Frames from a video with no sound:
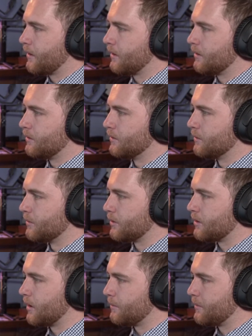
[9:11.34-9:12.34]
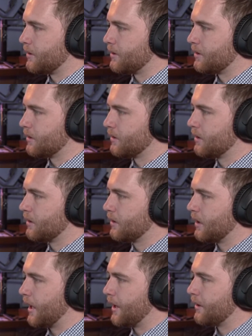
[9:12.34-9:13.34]
Normal stop motion.
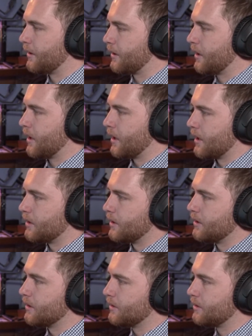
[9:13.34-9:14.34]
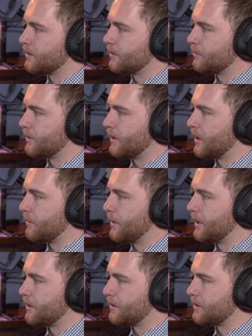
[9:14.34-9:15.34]
And okay, and then this is where they
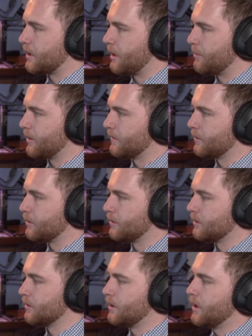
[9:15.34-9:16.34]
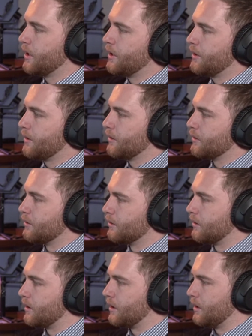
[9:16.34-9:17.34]
make the shape of all
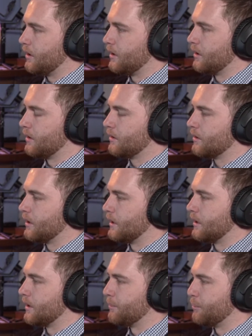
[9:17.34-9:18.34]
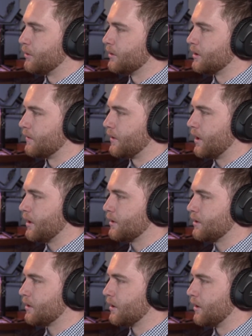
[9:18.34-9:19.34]
the balls of yarn.
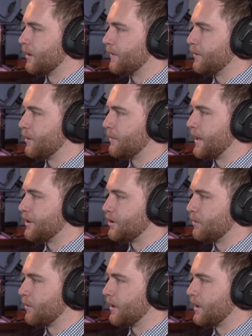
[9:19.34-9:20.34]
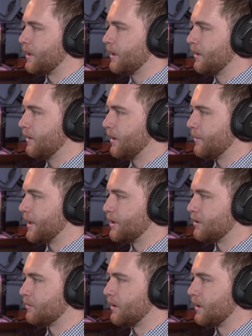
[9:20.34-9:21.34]
So if you would imagine one here,
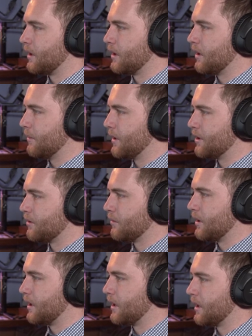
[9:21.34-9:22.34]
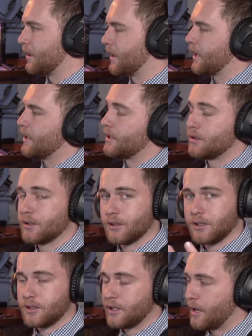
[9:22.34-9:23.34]
imagine one here, imagine one here, they kind of took
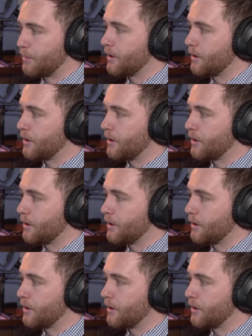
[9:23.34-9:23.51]
the shape